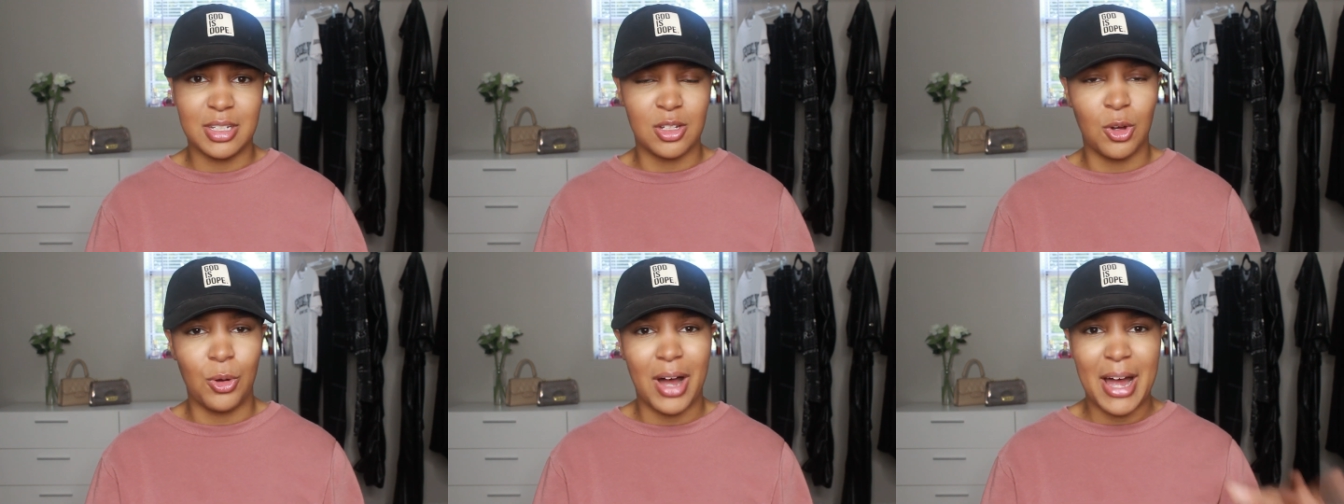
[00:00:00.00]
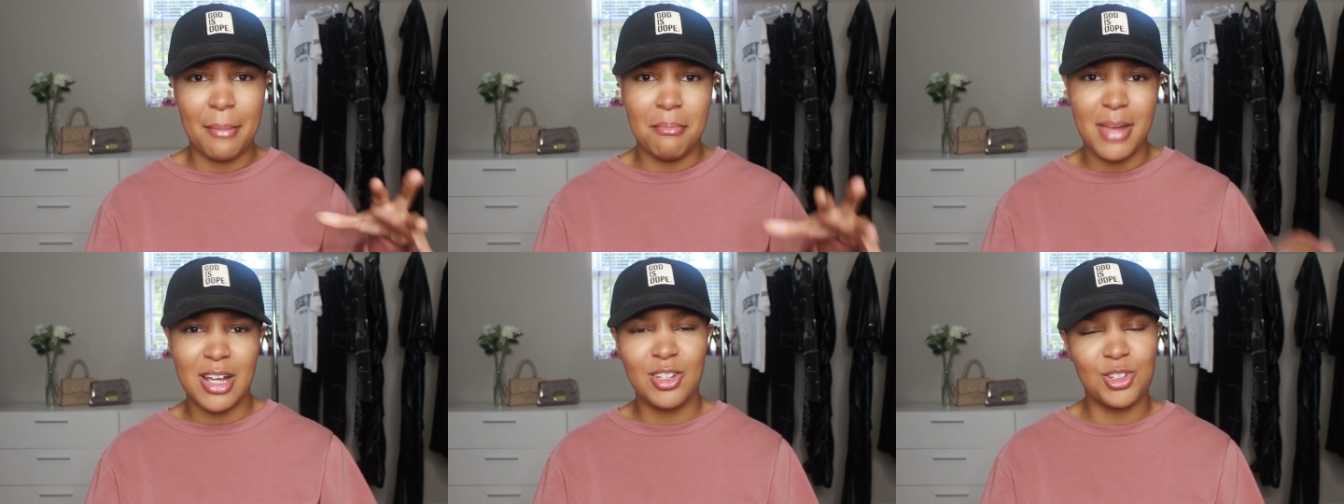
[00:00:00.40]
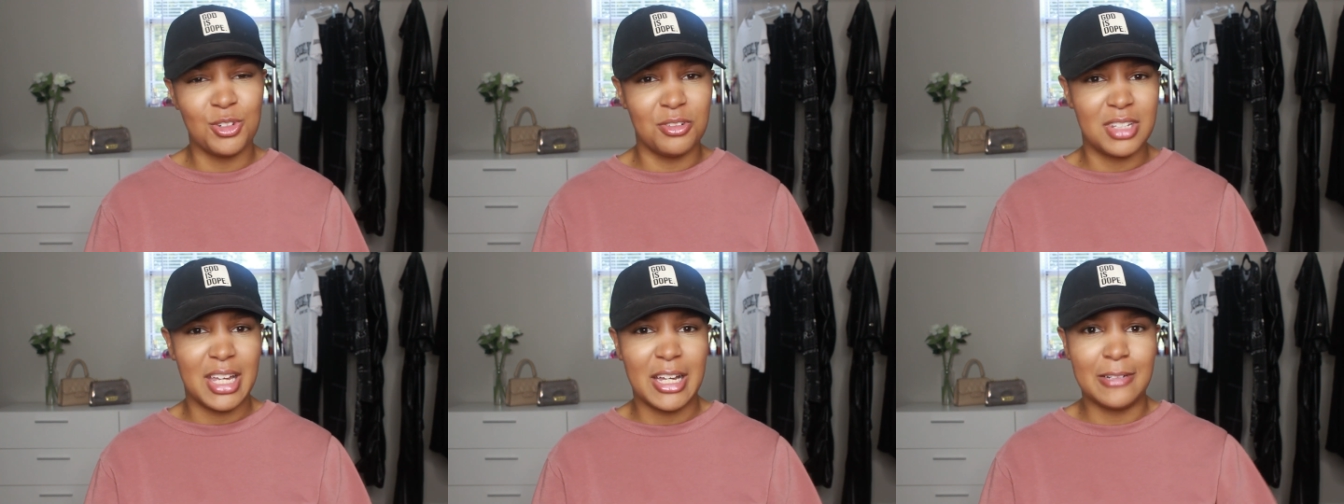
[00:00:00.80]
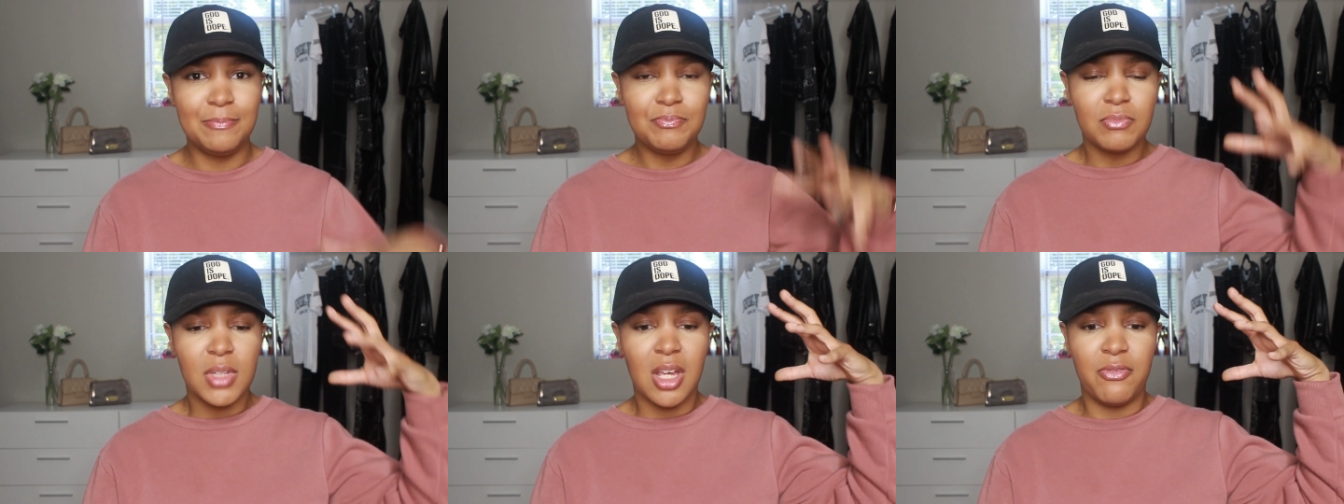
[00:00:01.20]
So I make sure that
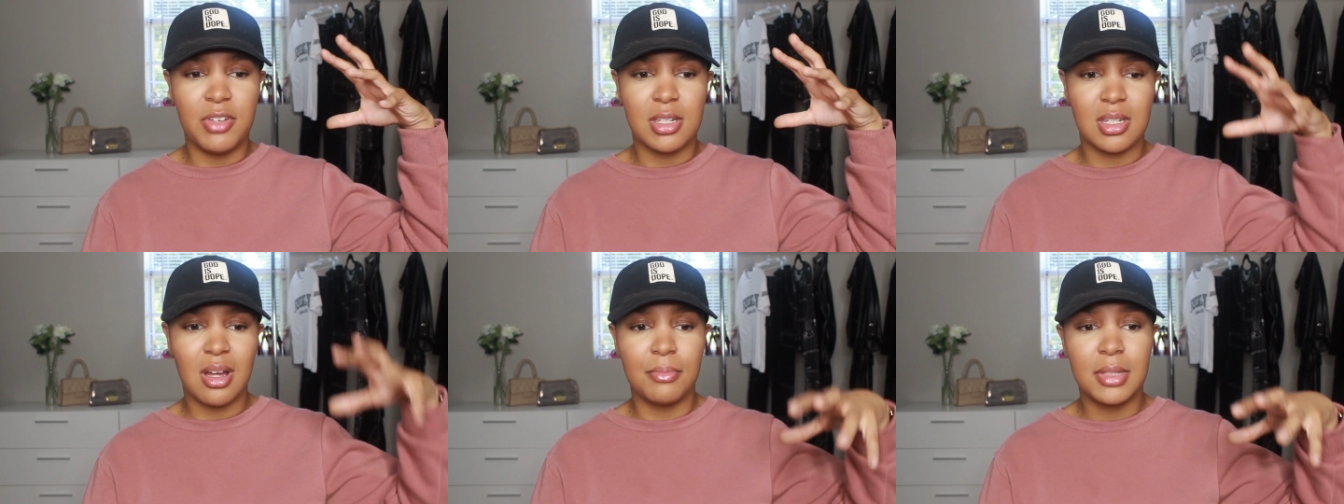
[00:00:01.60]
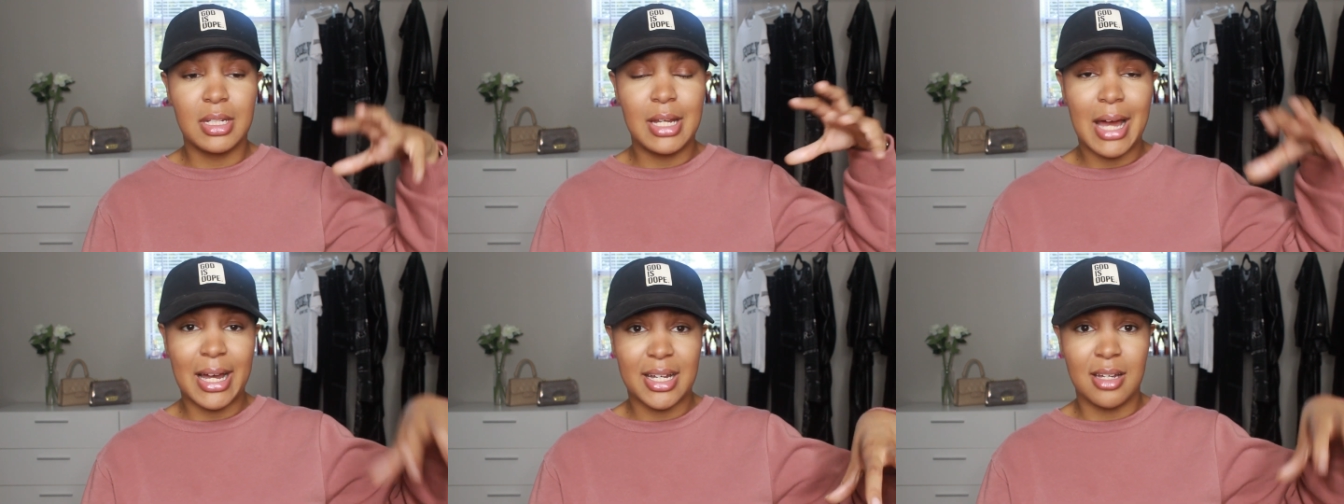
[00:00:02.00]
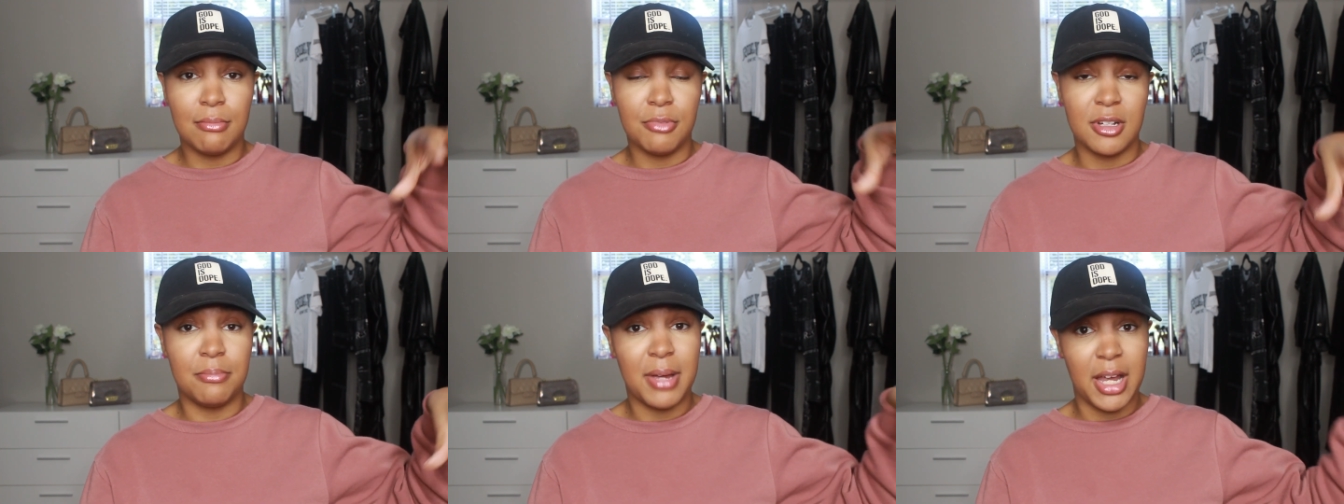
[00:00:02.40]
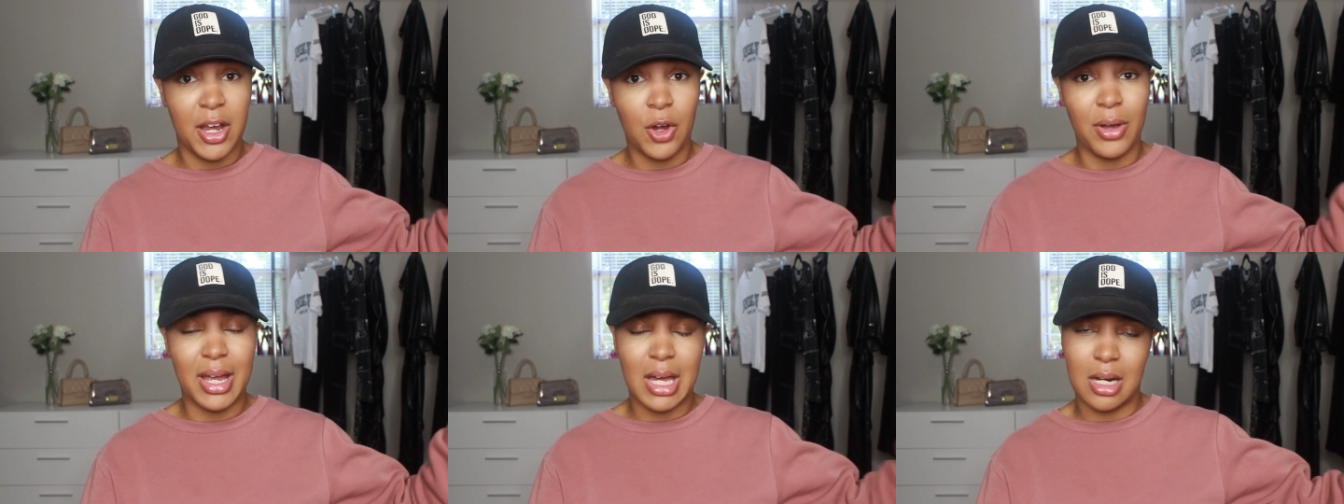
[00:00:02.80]
if it's something that I can
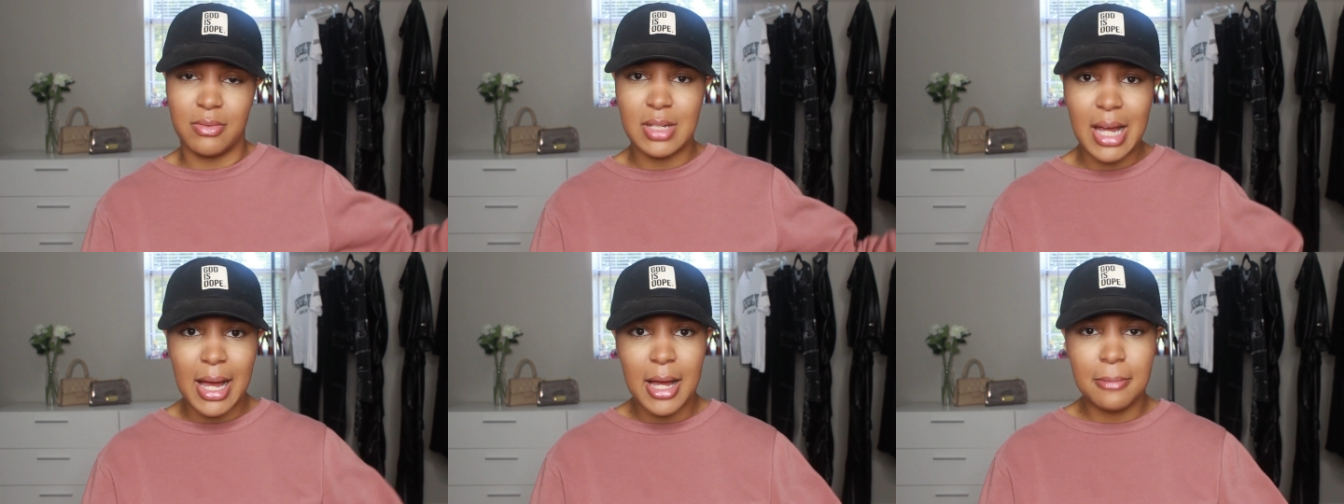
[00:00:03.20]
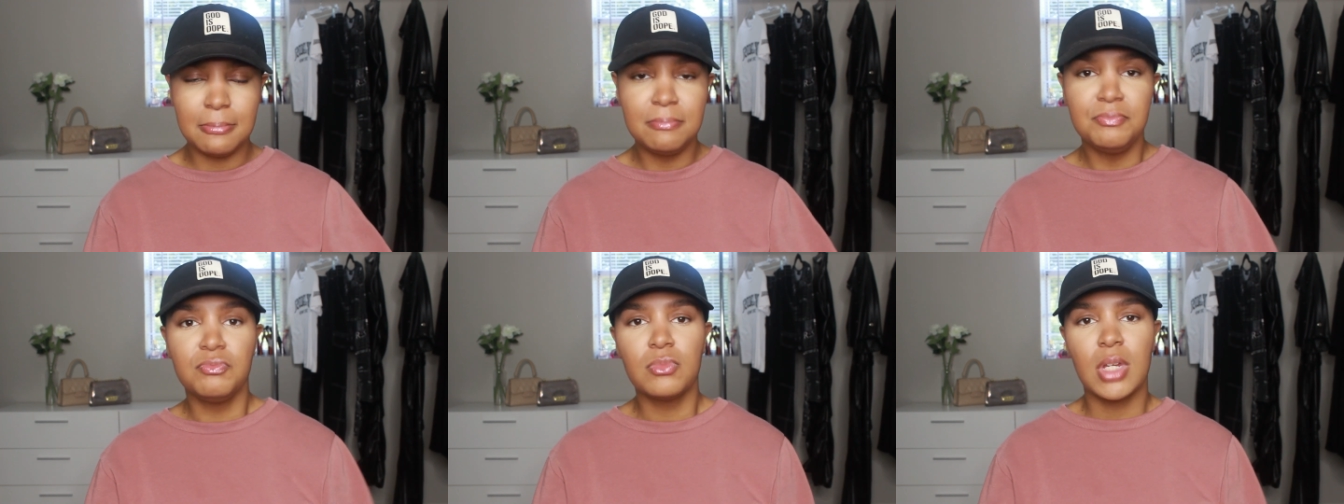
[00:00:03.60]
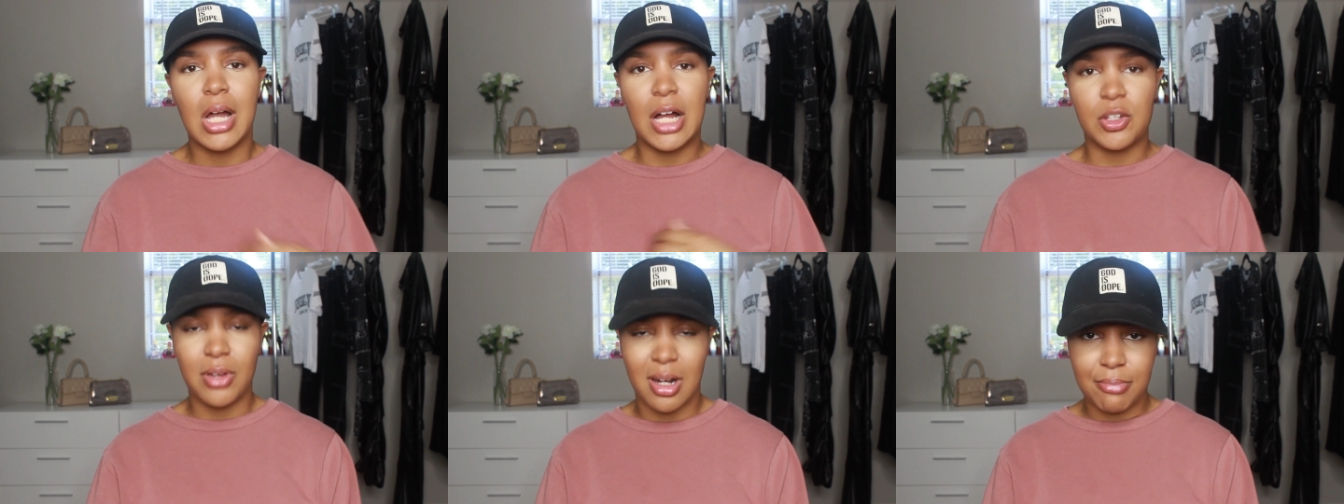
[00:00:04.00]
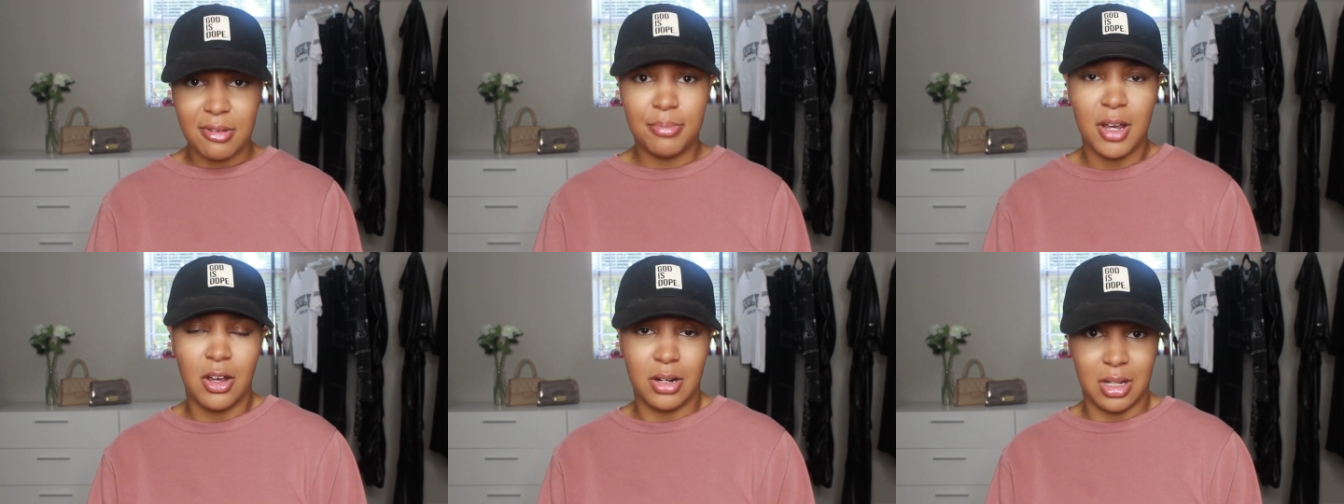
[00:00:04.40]
prepare ahead of time, I try to
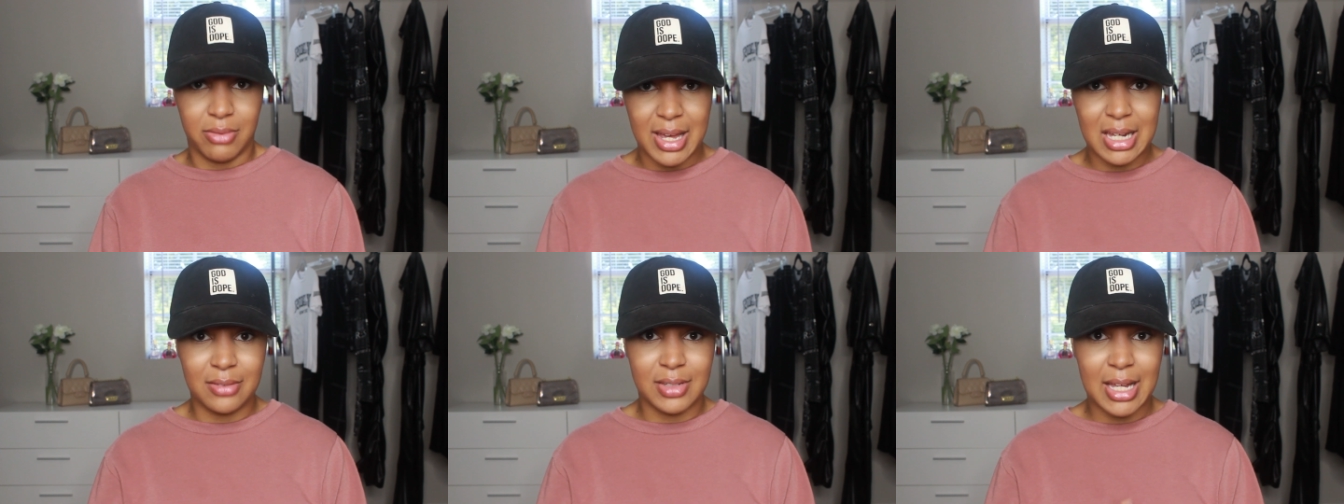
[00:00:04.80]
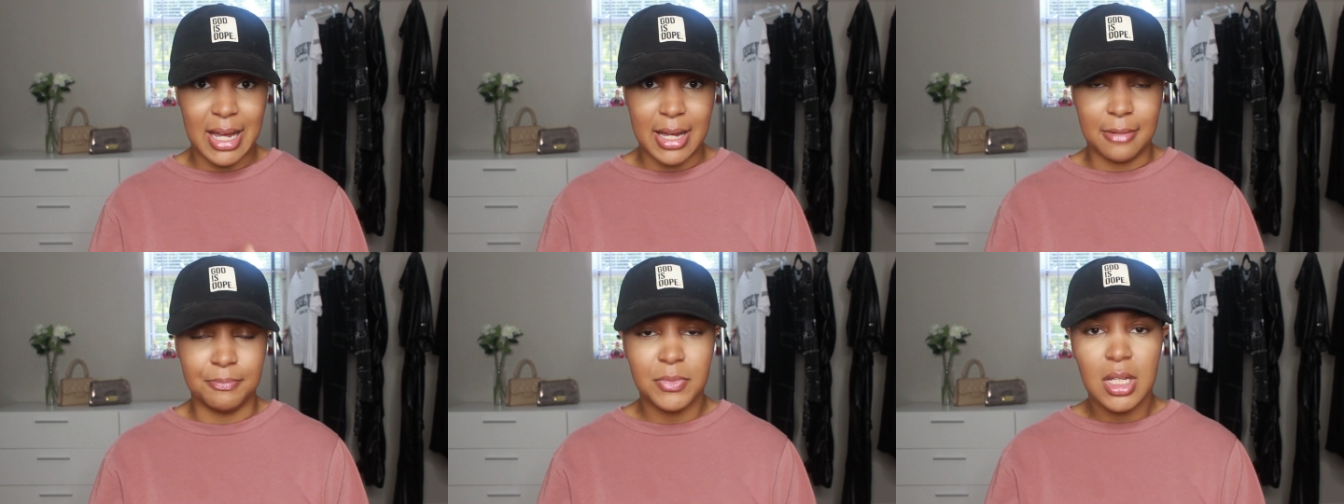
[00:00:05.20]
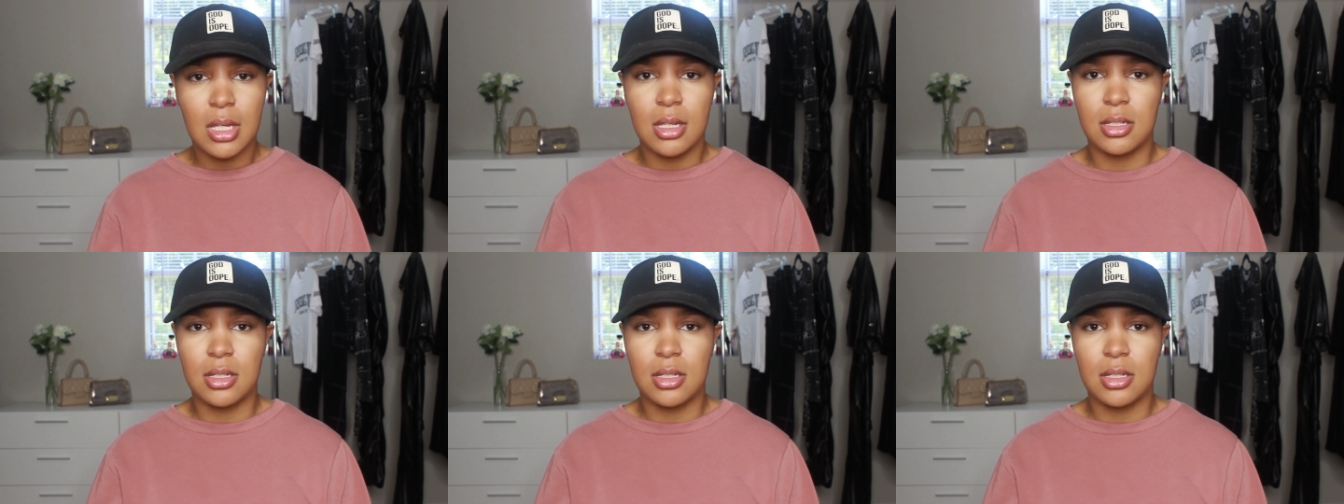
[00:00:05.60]
prepare it ahead of time.